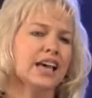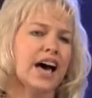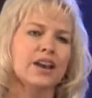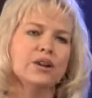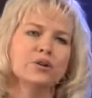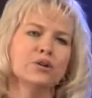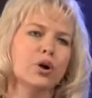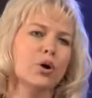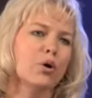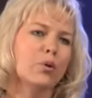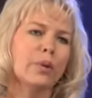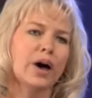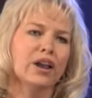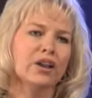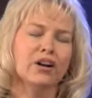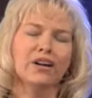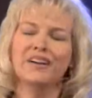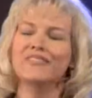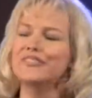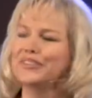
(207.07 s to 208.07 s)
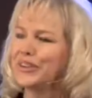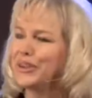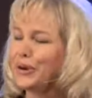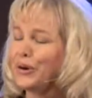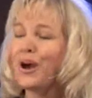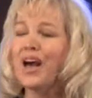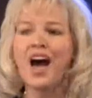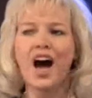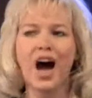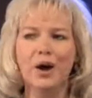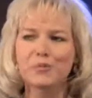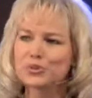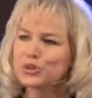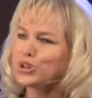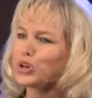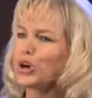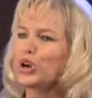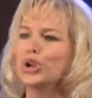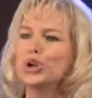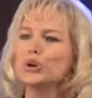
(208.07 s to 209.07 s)
I don't know about all of you. I'm
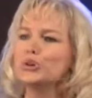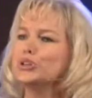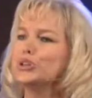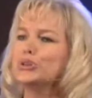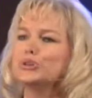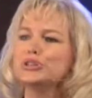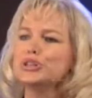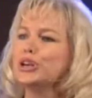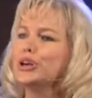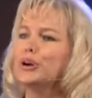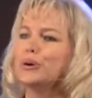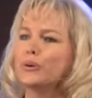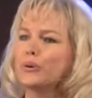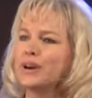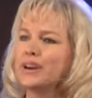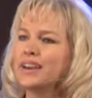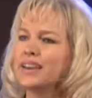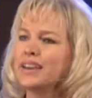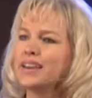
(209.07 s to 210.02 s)
sure you do too.